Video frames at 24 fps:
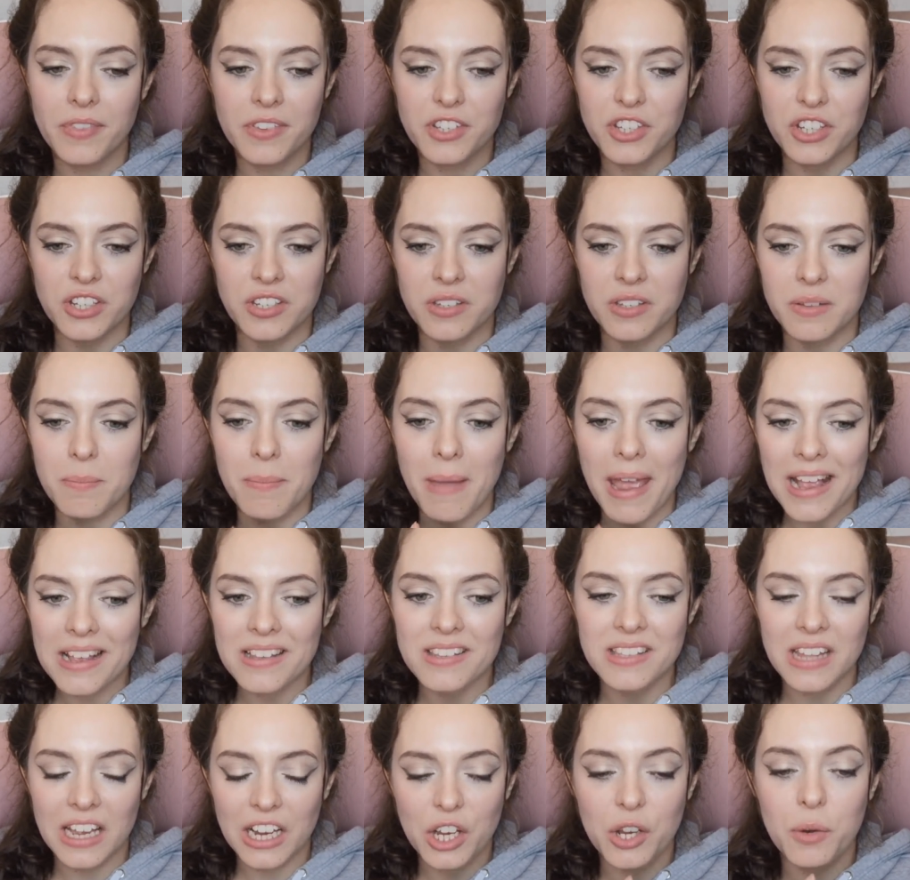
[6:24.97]
just
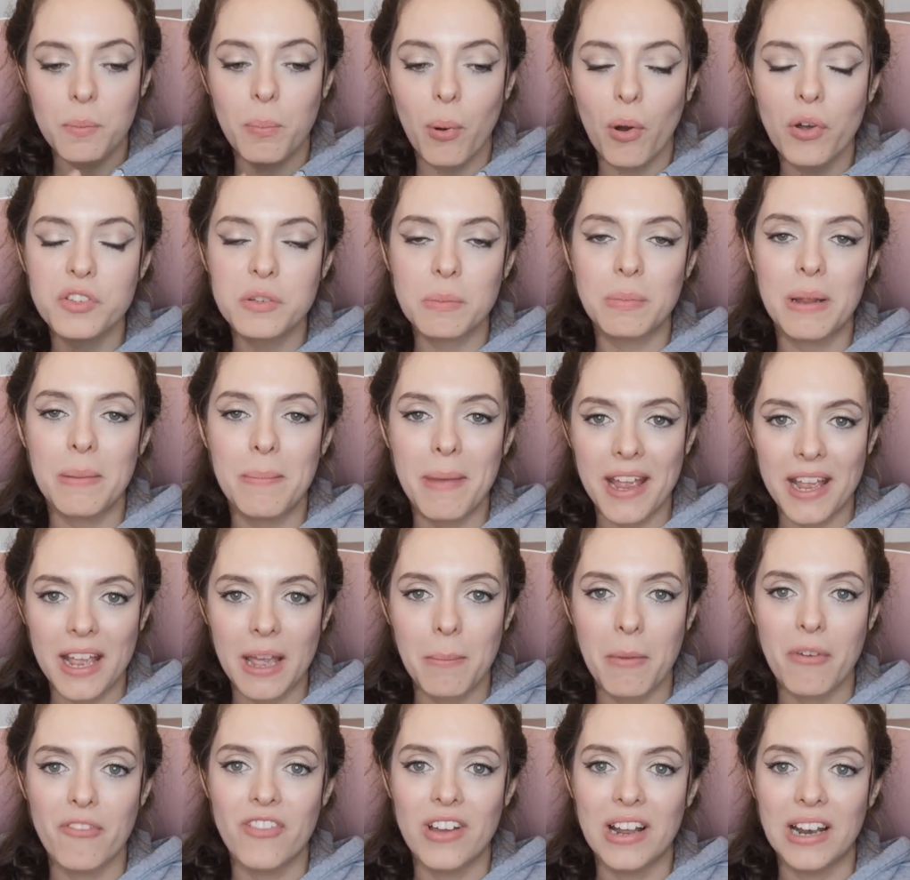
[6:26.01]
makes that could possibly make
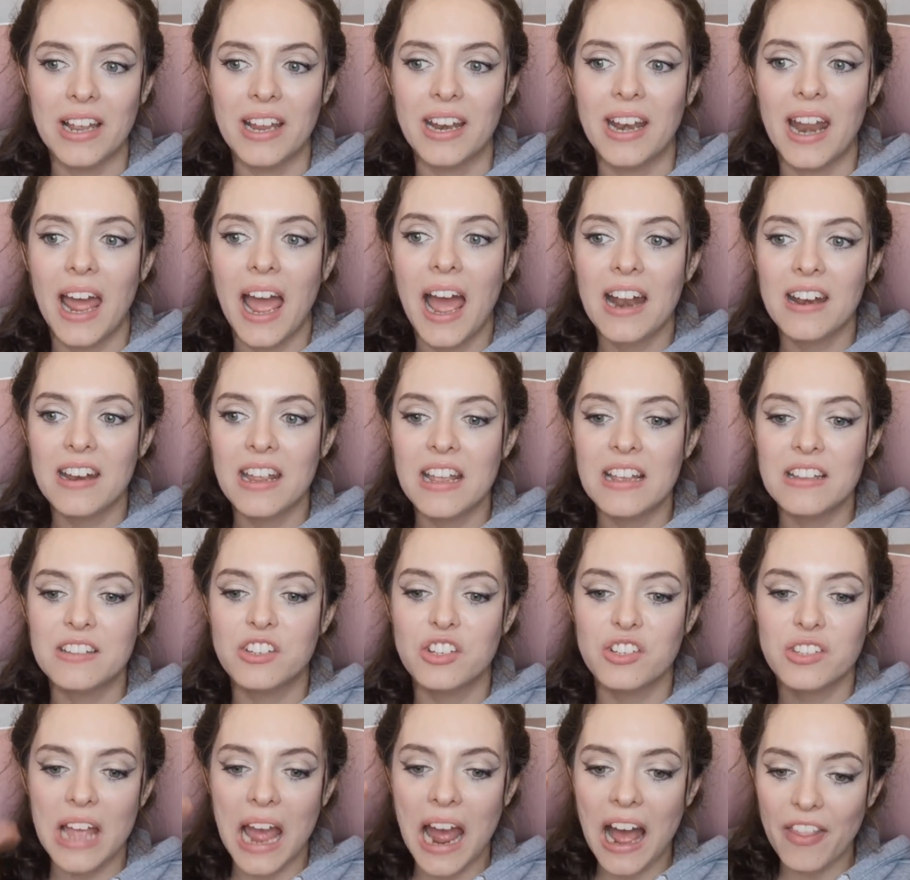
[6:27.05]
him a villain and he is
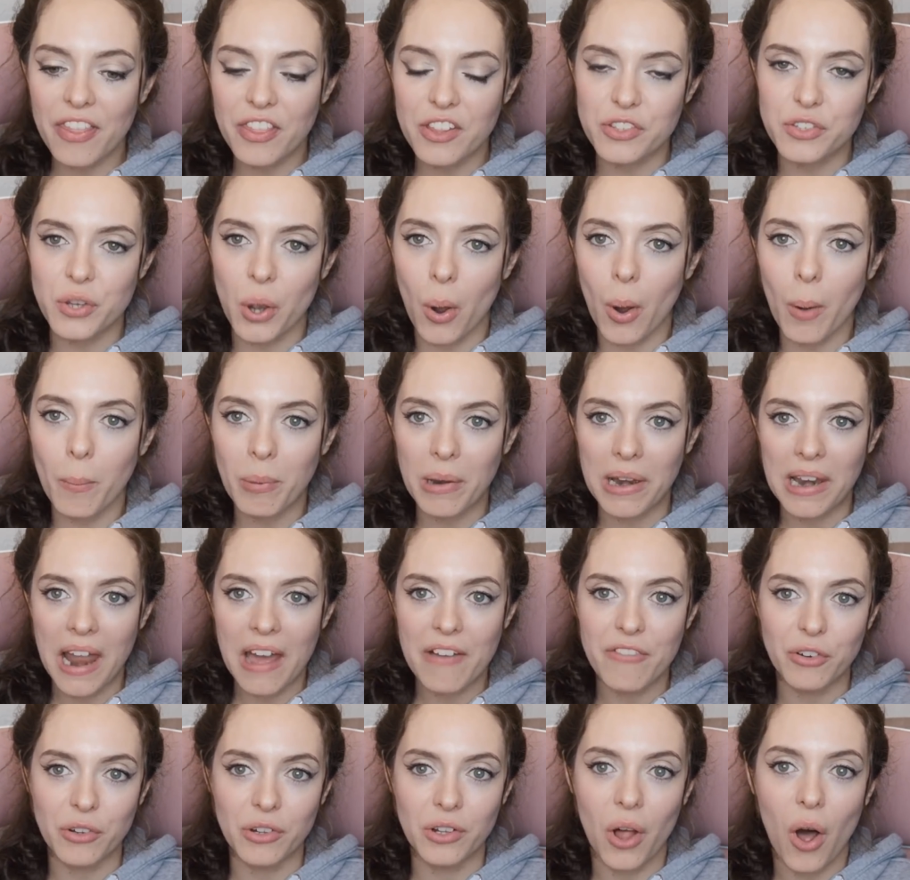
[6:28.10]
just at the top
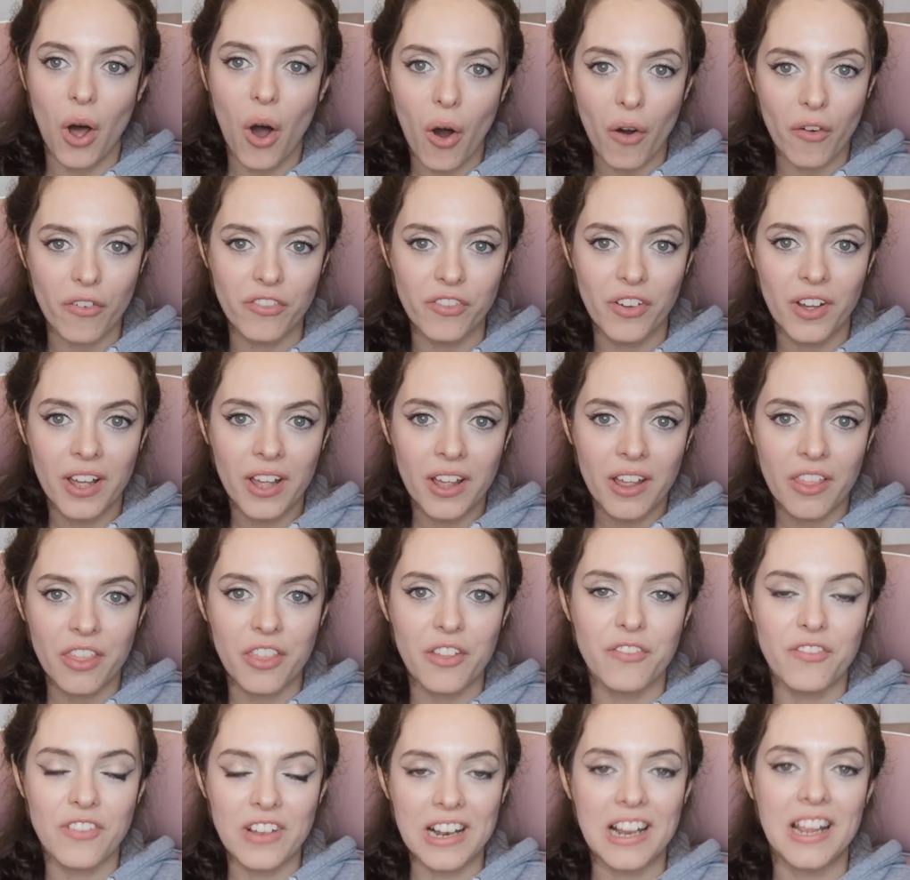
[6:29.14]
level of
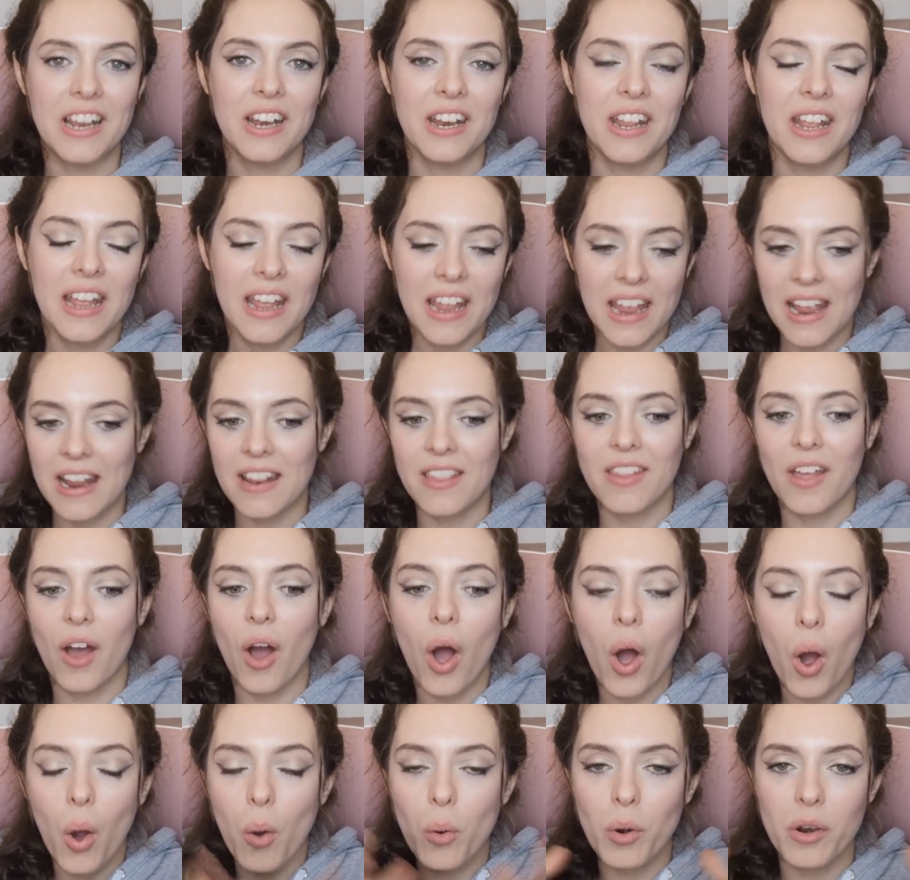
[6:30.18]
the villain in the
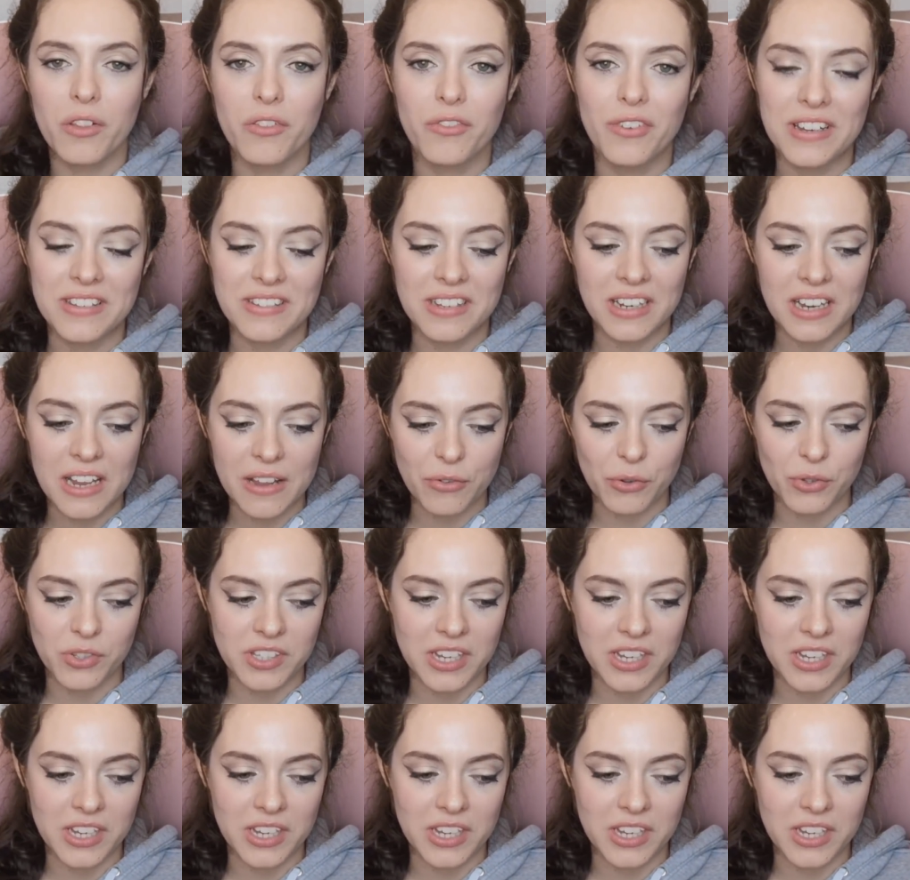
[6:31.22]
whole of the Resident Evil